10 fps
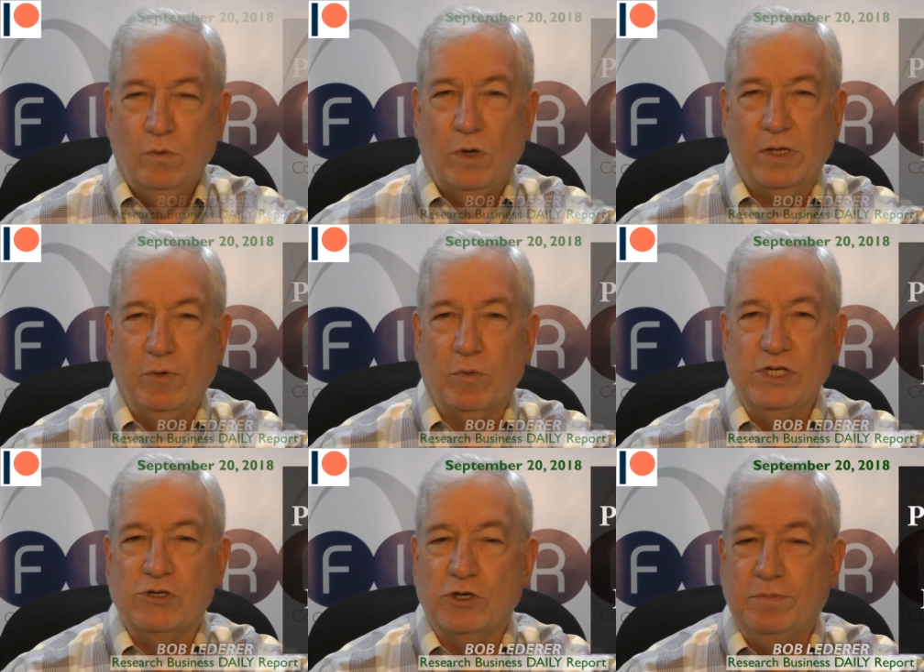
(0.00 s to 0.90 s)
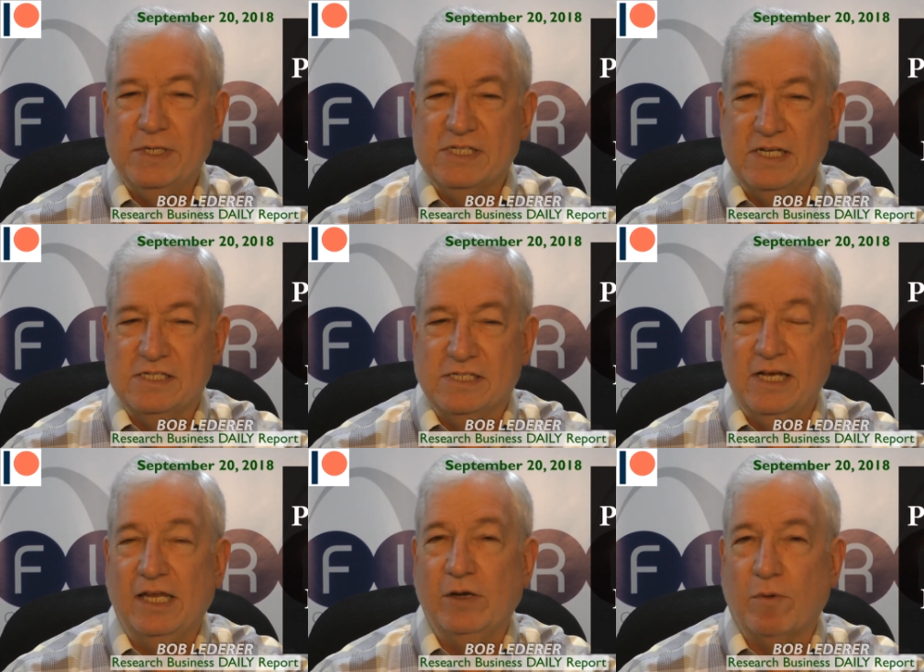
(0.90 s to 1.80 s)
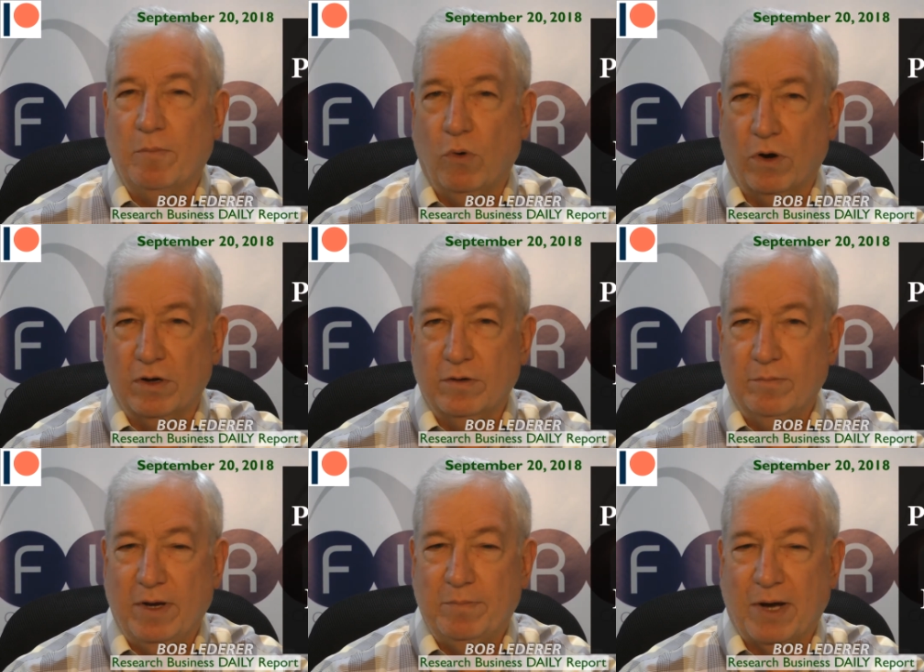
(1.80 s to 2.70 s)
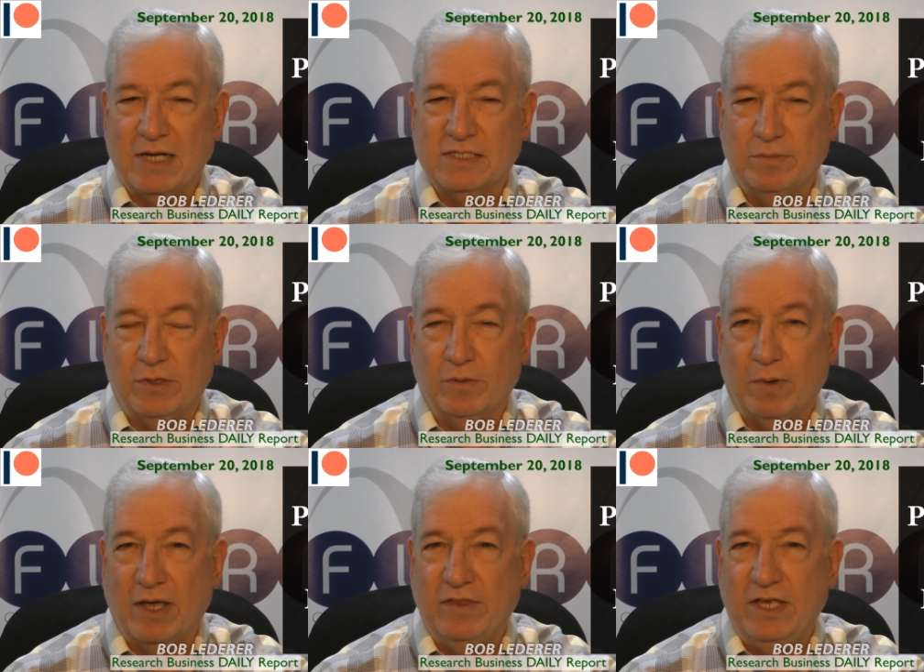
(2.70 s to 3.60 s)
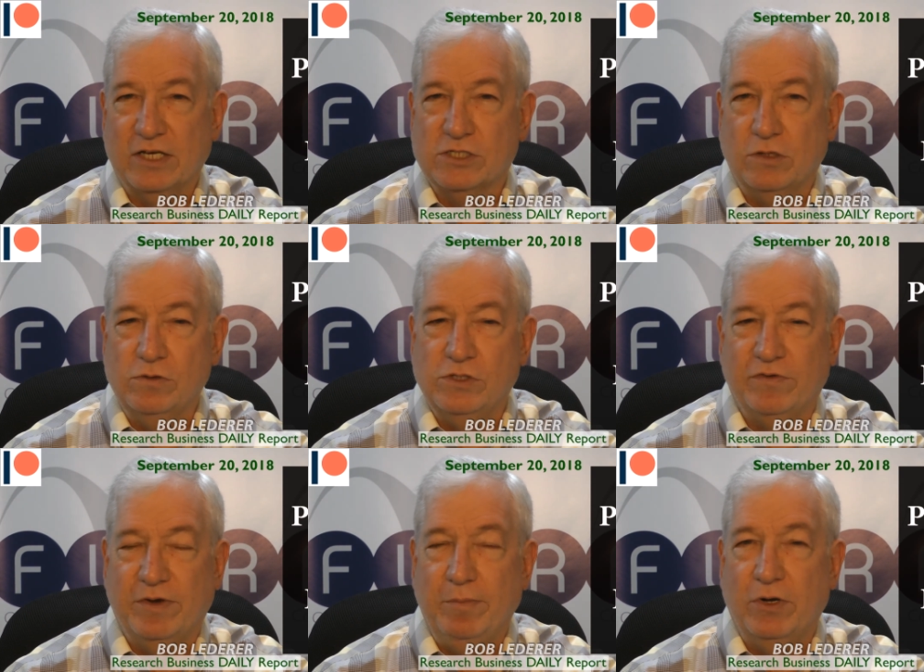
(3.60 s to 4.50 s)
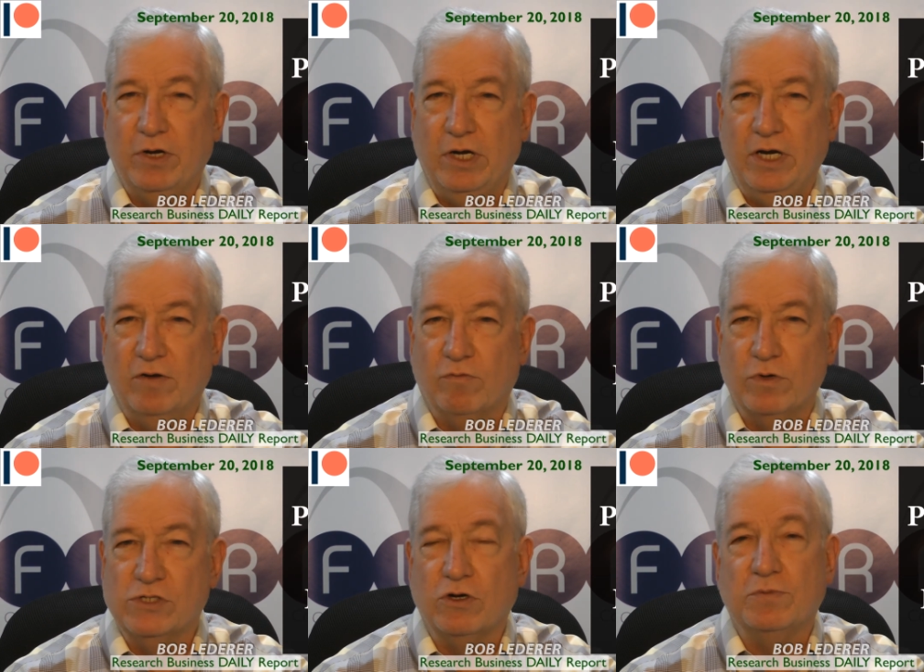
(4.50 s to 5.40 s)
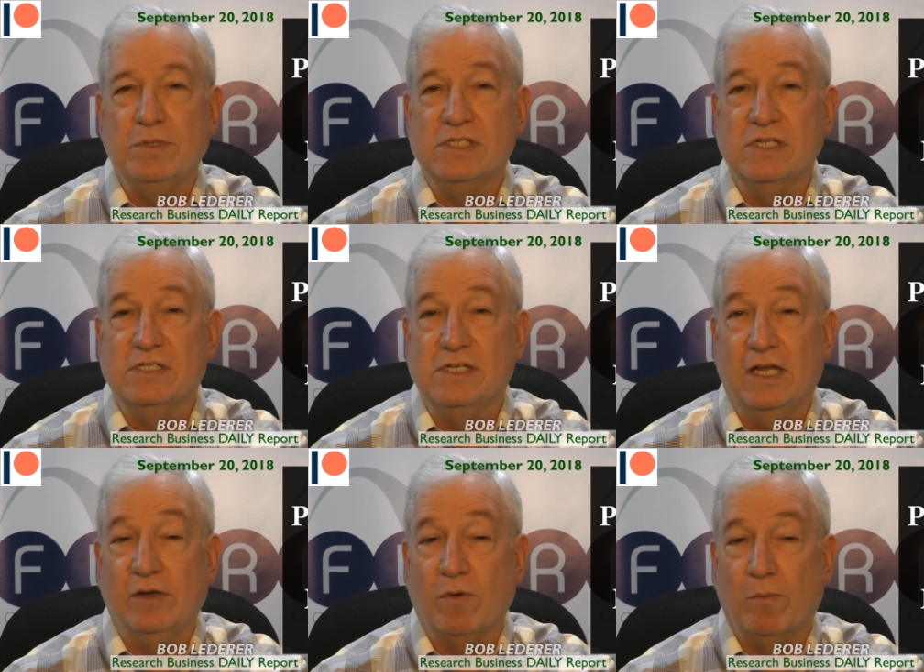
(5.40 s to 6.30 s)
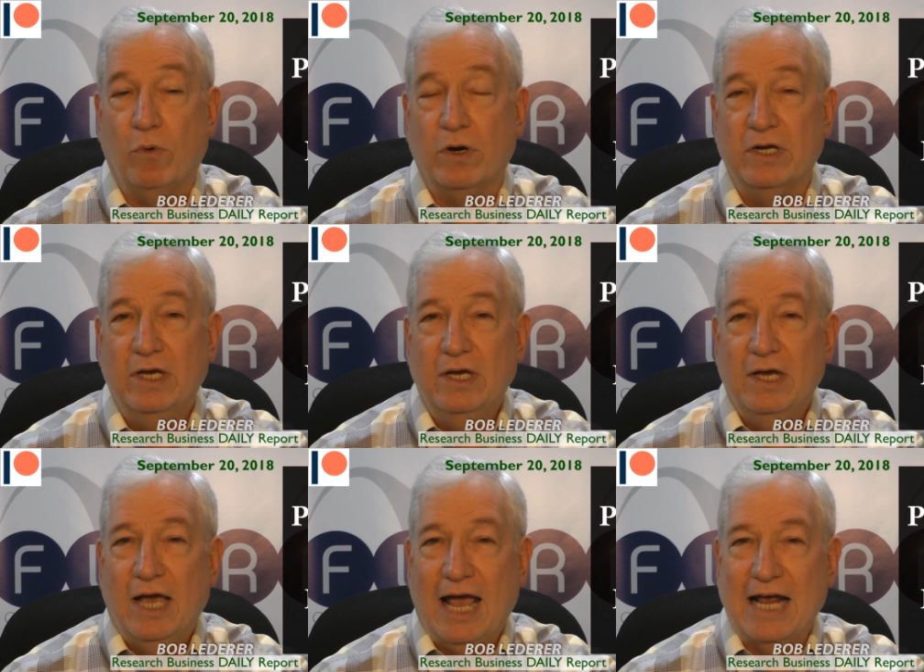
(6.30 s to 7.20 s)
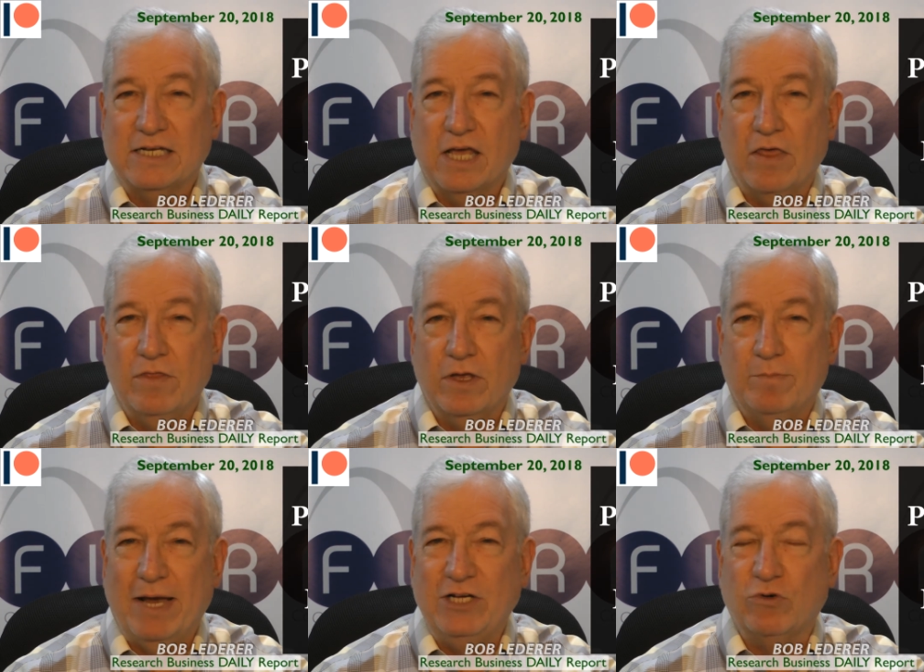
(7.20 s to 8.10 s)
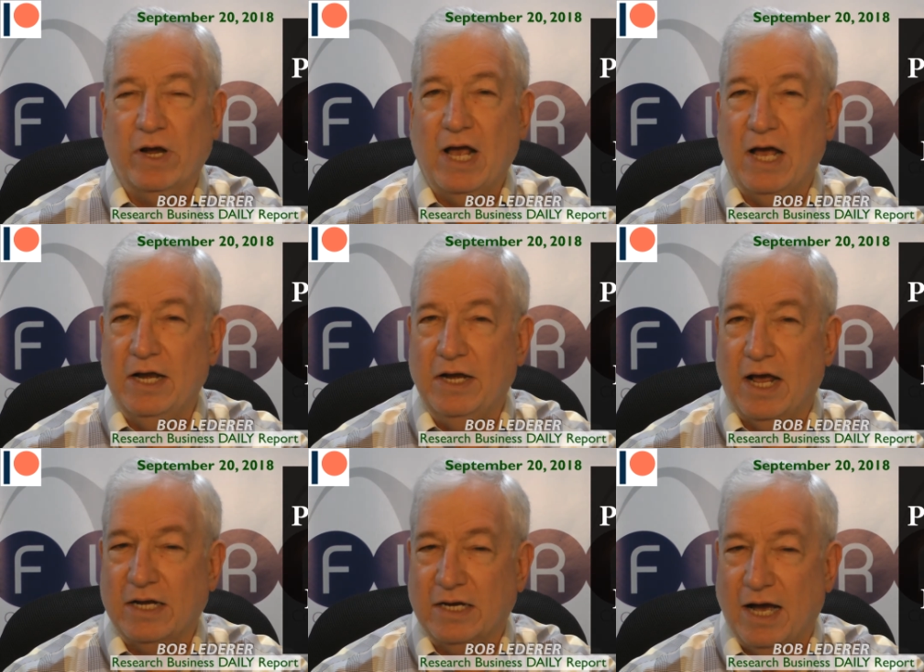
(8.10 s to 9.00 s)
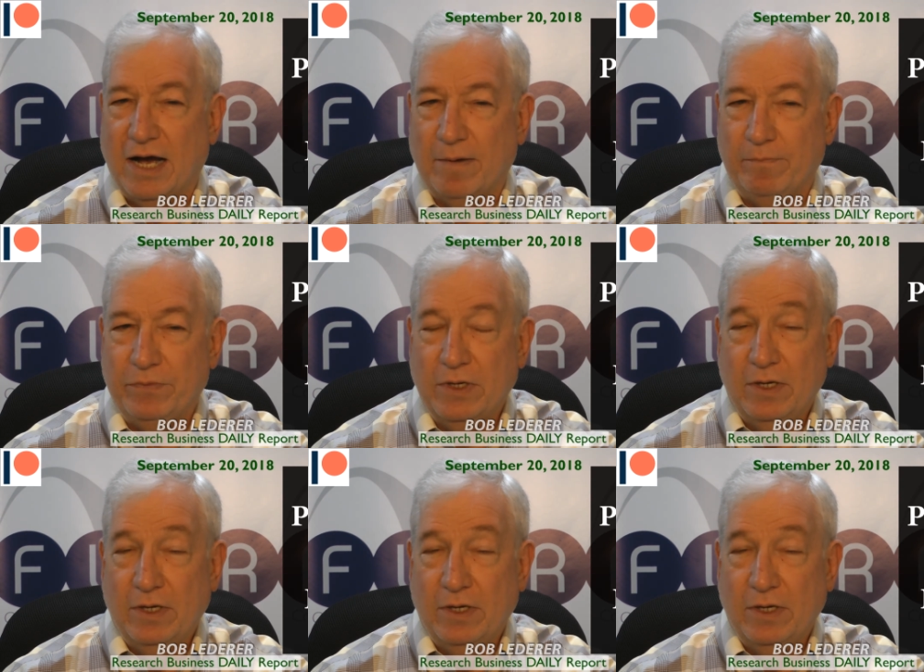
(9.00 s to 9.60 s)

Welcome to Research Business Daily Report, made possible by the exclusive community of Research Business Daily Report at Patreon dot com.